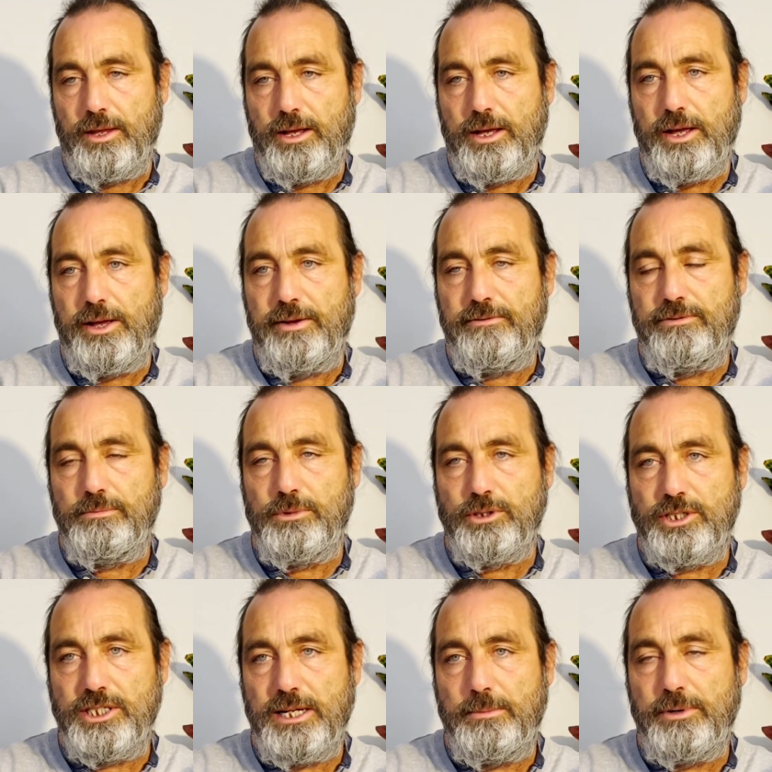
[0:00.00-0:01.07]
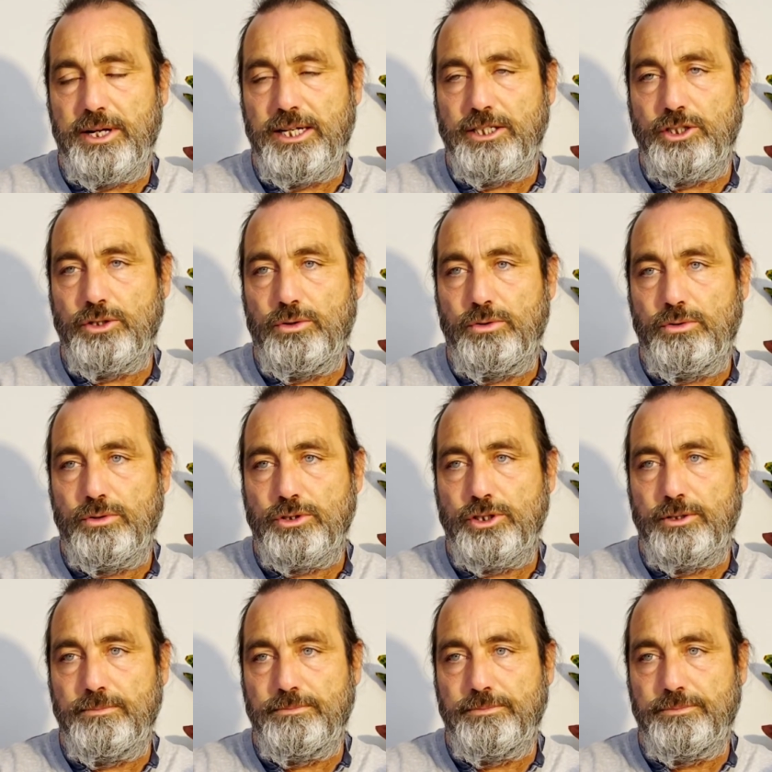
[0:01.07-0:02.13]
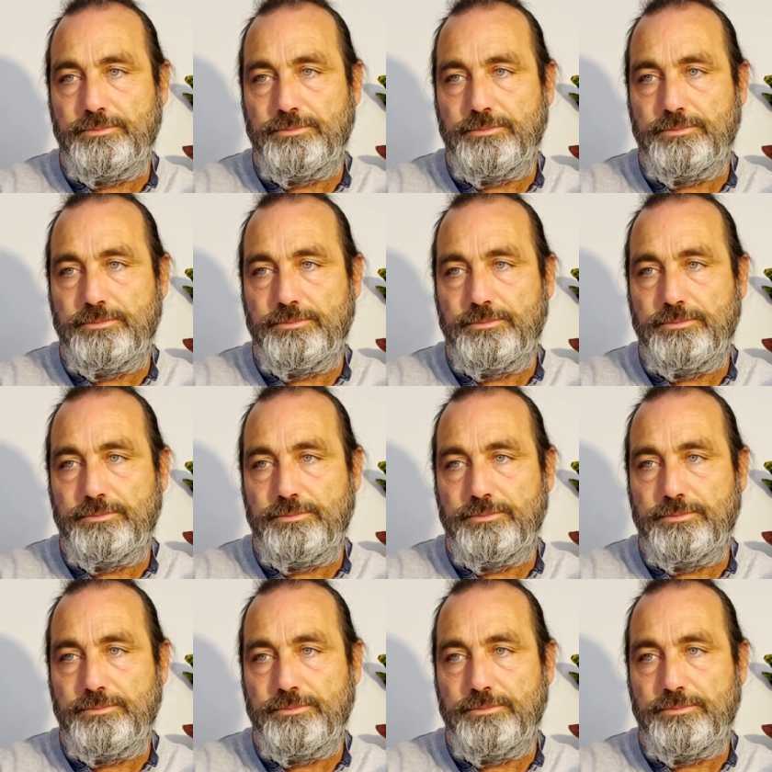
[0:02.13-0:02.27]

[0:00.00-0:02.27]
Going from your summer into your autumn.